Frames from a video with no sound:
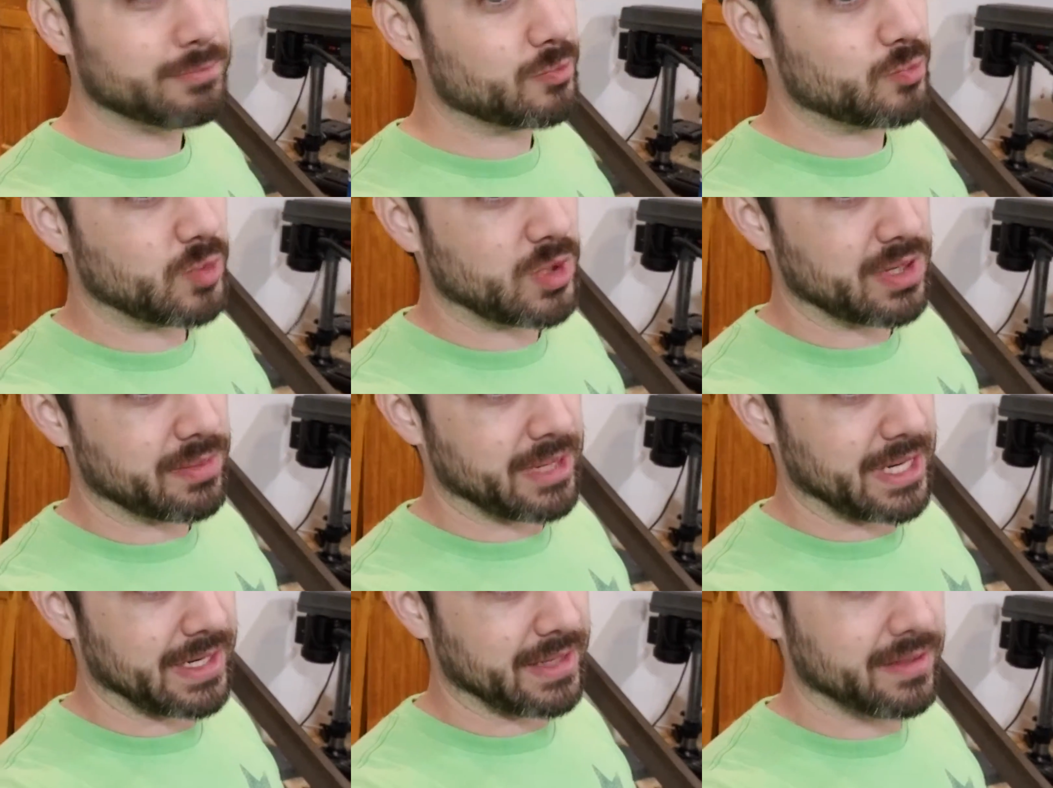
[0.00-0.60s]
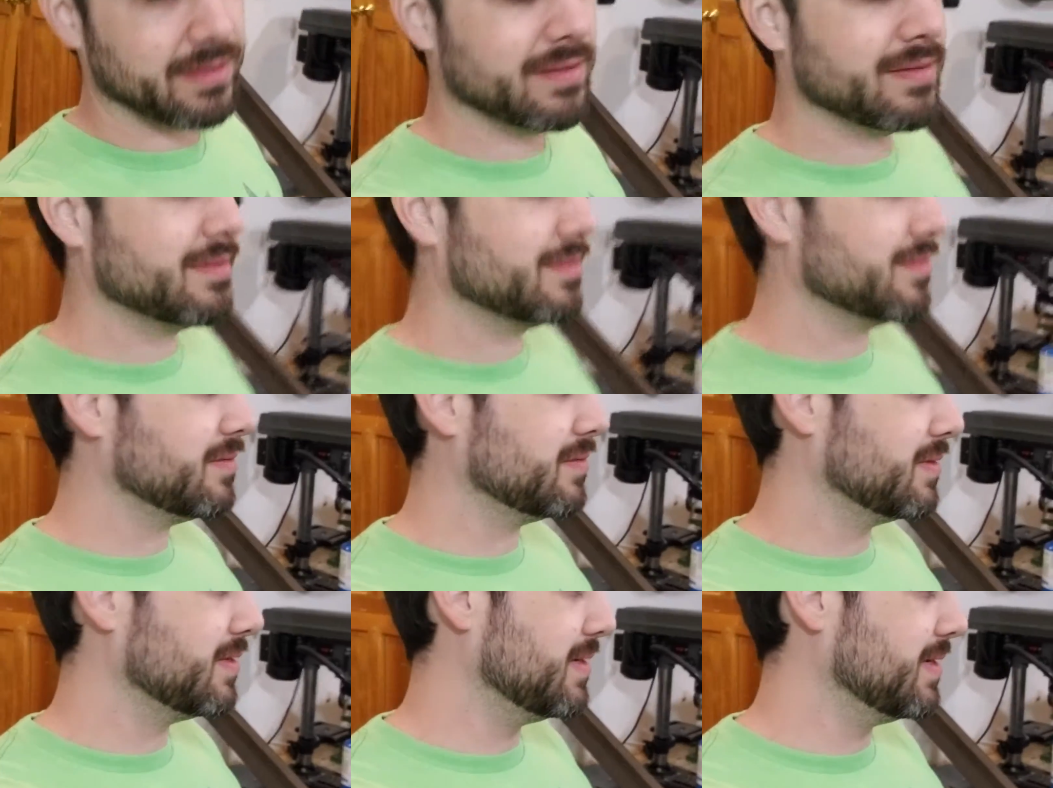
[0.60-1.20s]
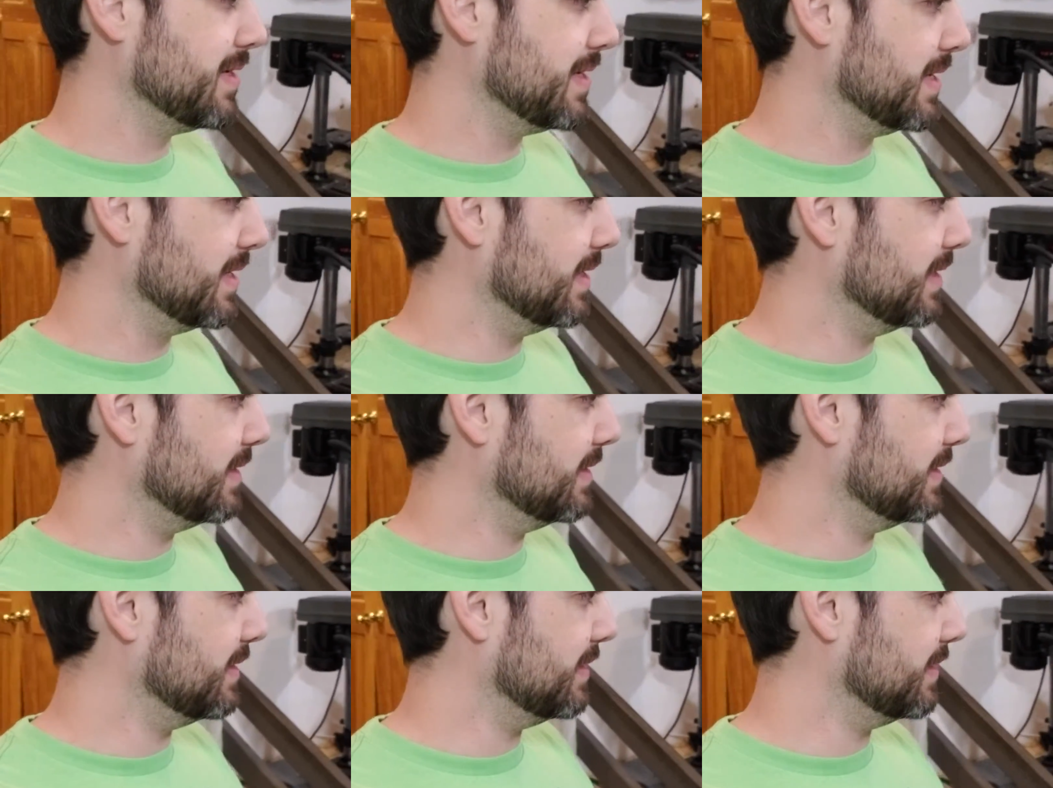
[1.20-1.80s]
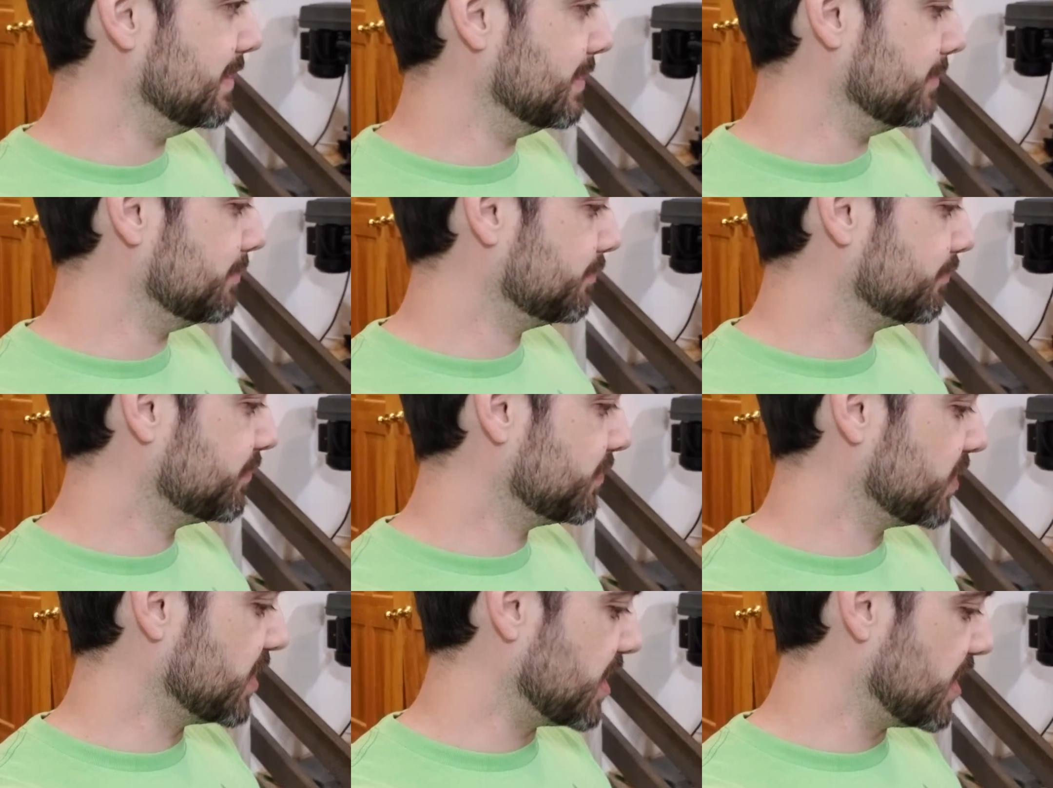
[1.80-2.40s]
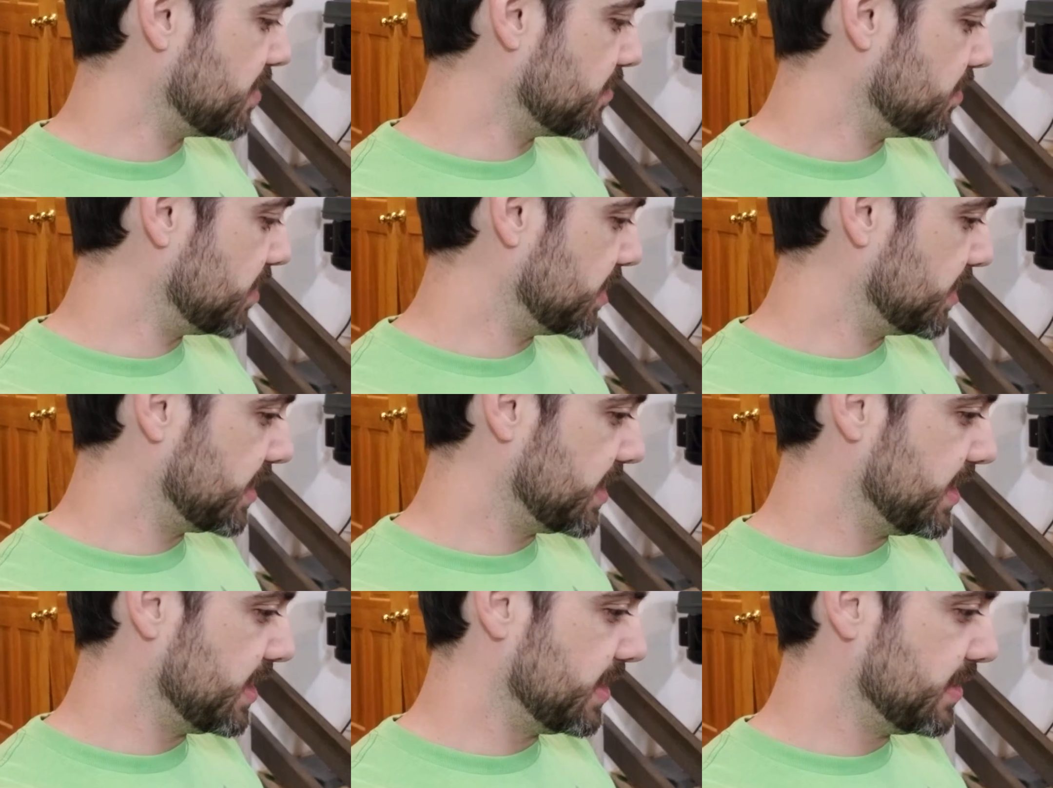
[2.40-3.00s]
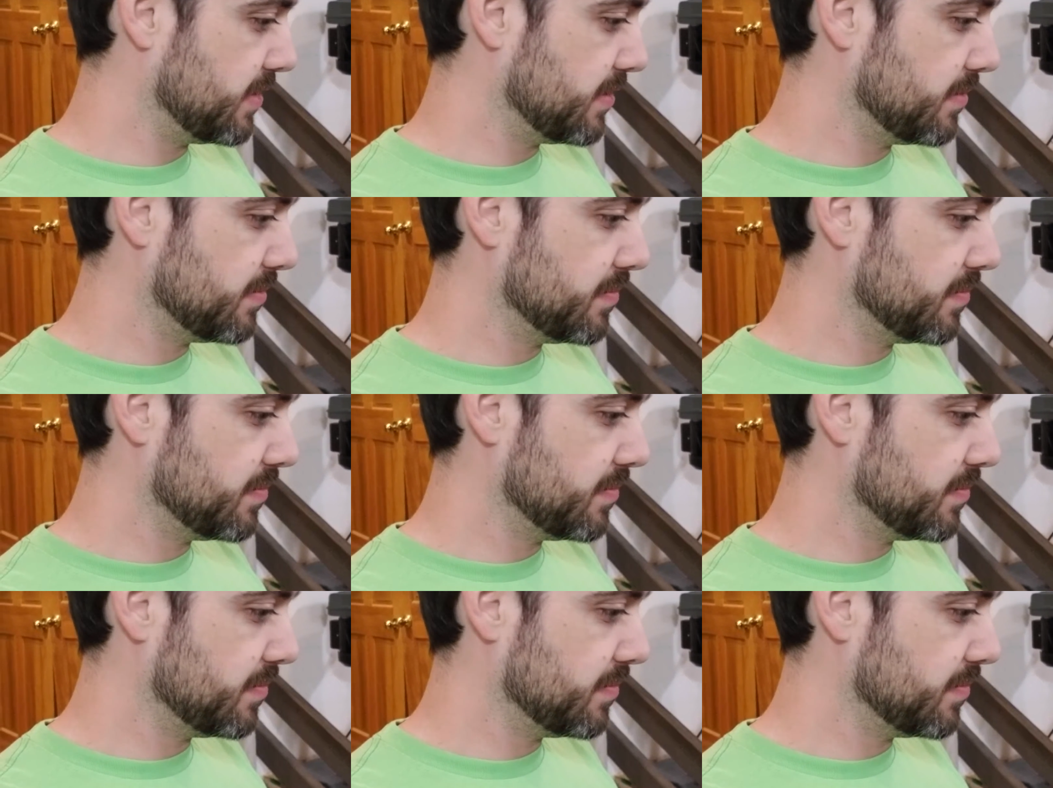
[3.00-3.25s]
where I'm at, and kind of want to get